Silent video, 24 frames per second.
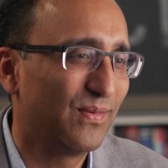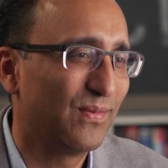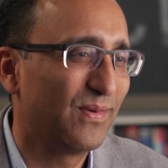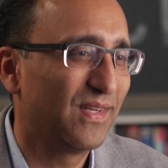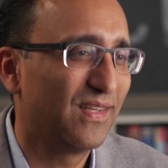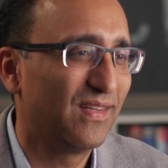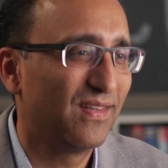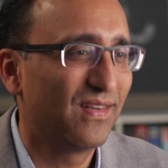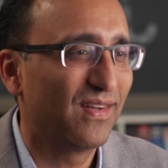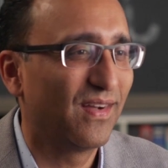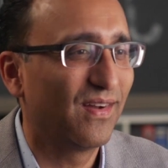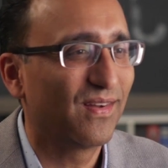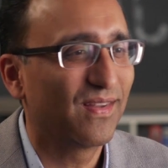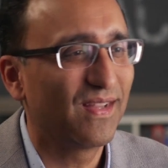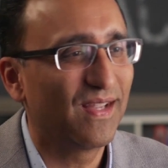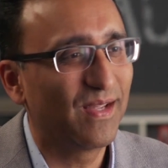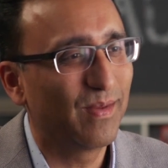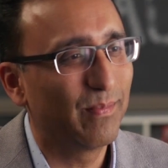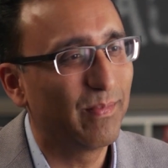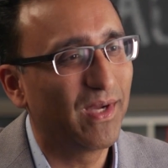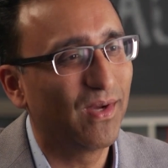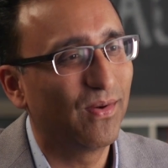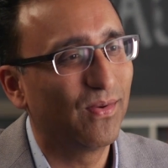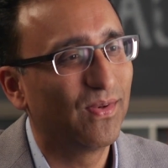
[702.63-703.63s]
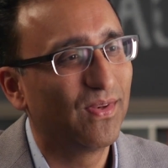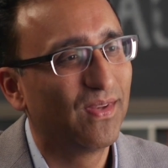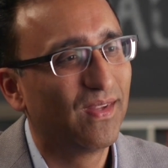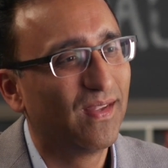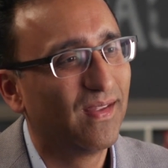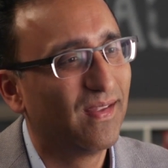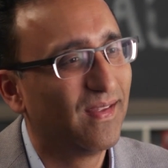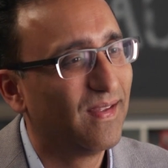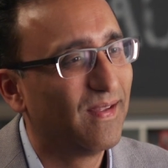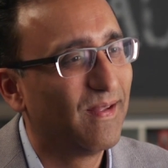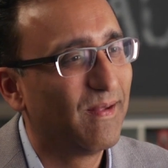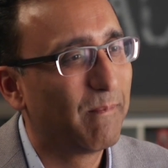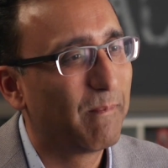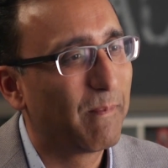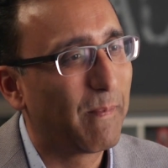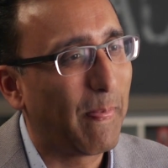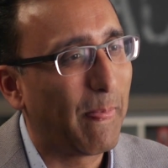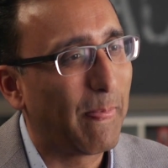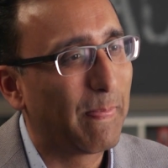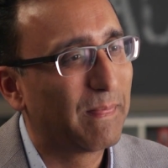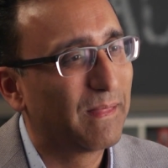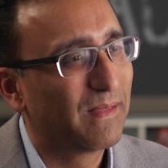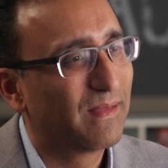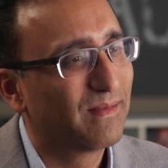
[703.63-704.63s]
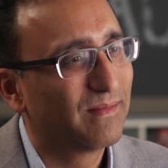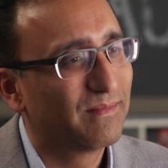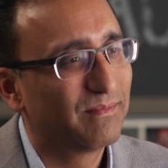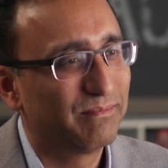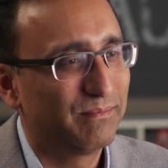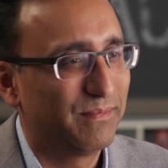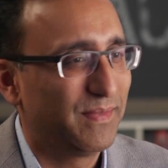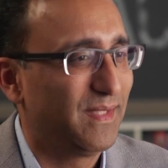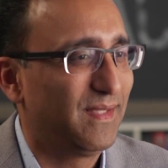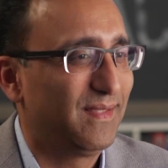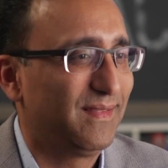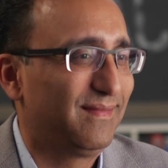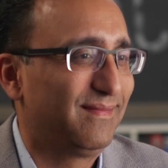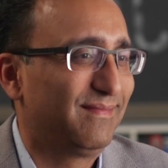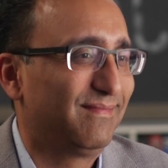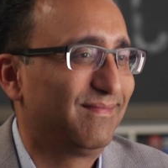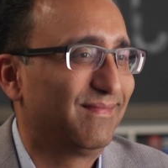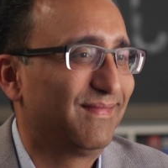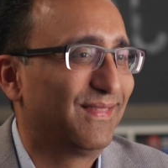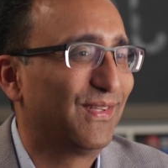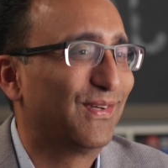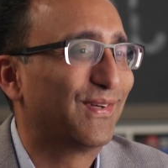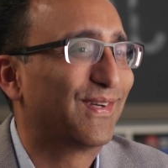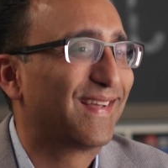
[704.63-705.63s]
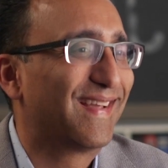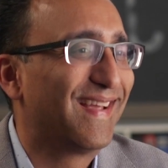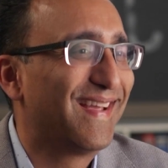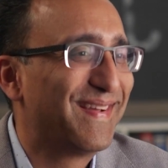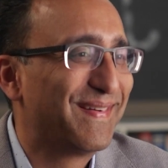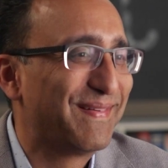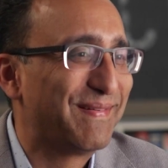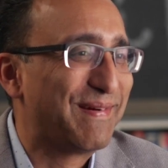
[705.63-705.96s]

What are you talking about? But look,